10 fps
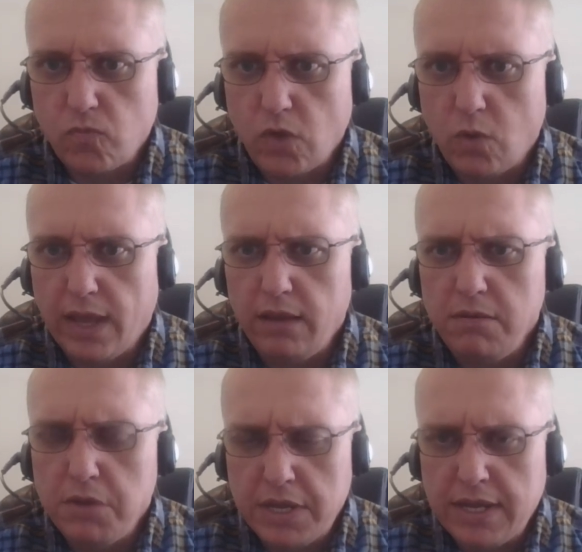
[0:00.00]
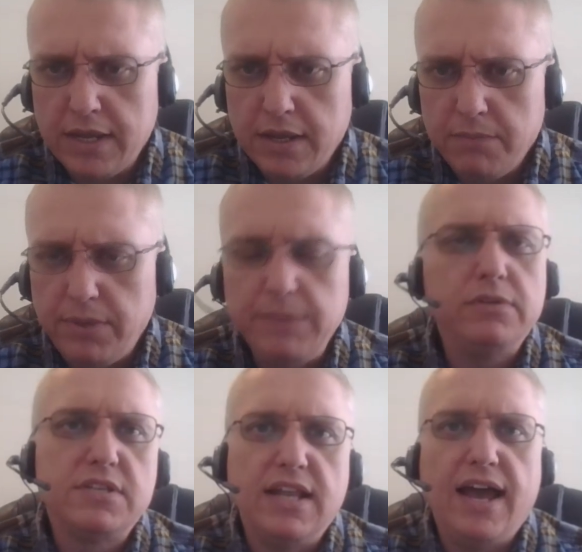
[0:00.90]
well,
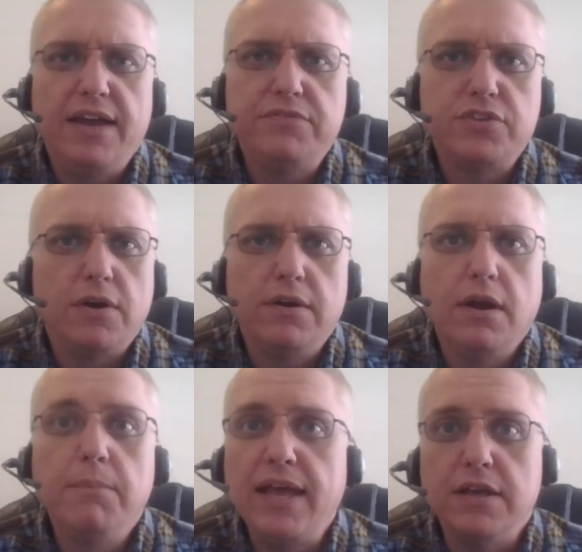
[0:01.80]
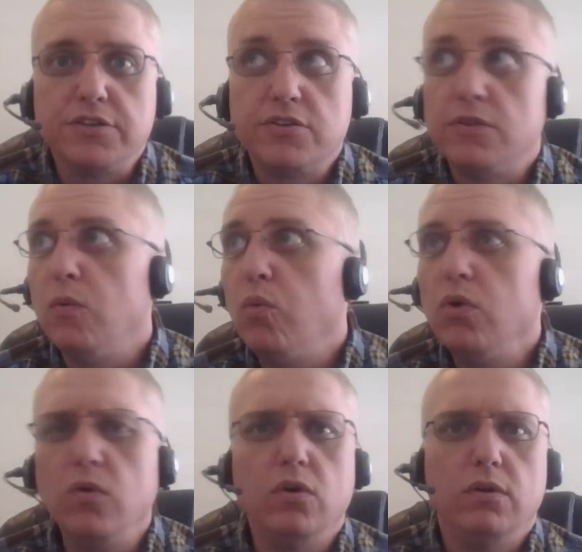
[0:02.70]
people's lives are a mess. The
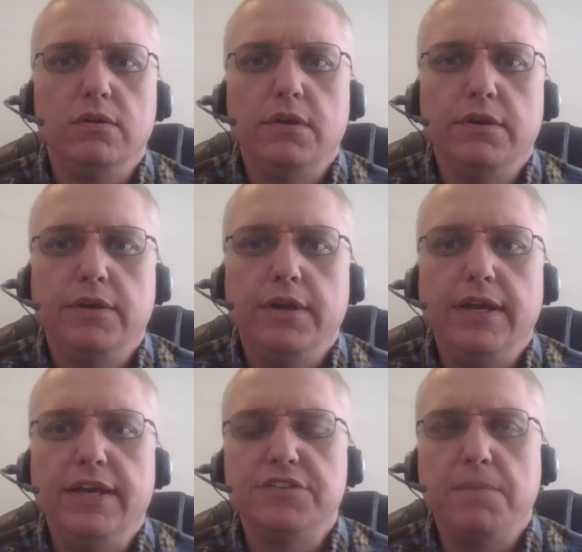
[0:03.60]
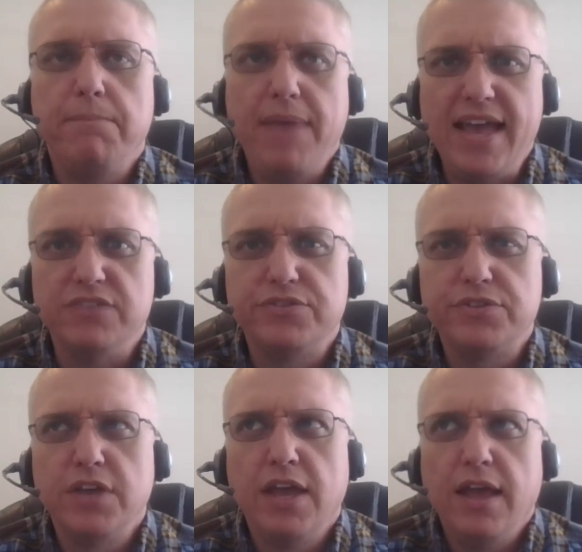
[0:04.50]
world is a
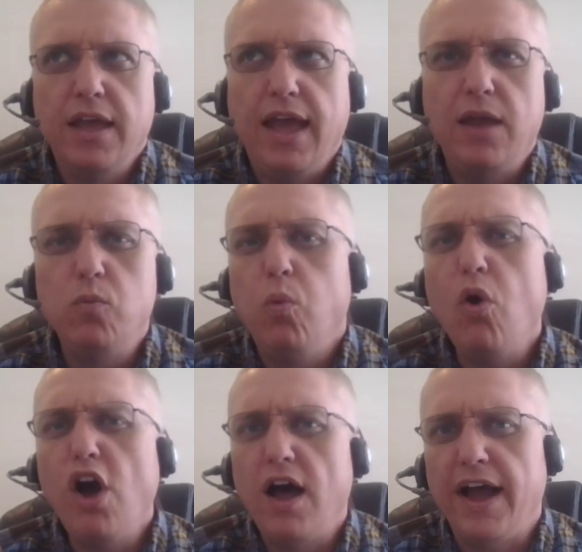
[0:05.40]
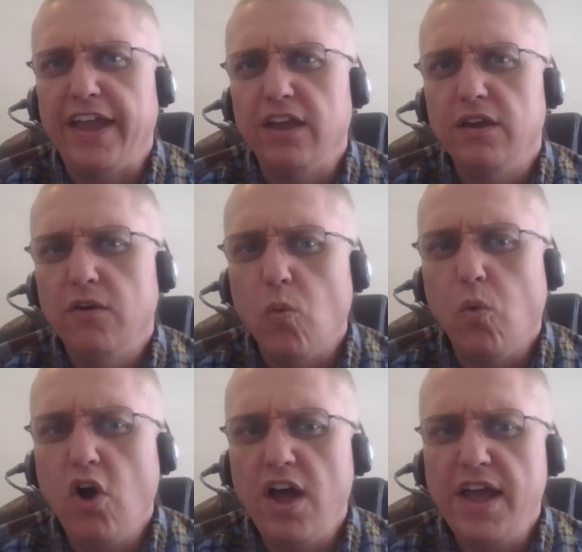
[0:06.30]
mess. And why?
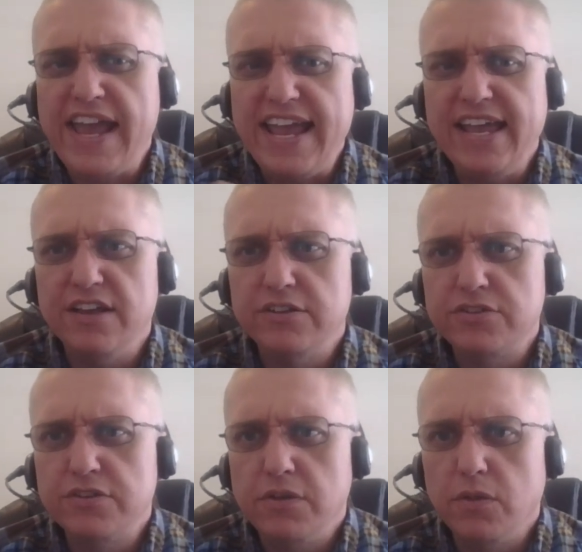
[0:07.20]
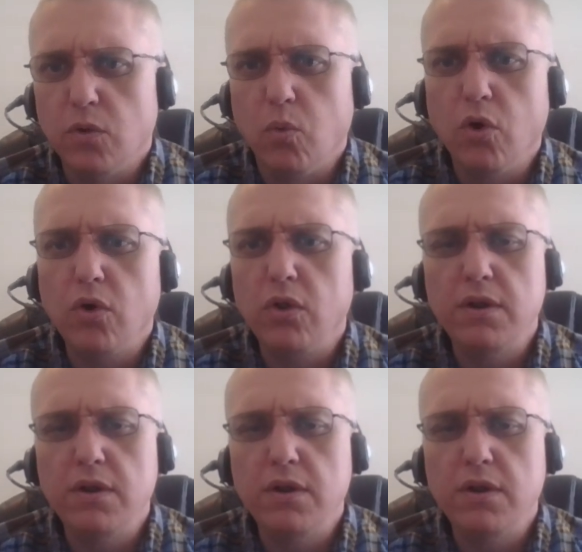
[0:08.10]
Why is the world a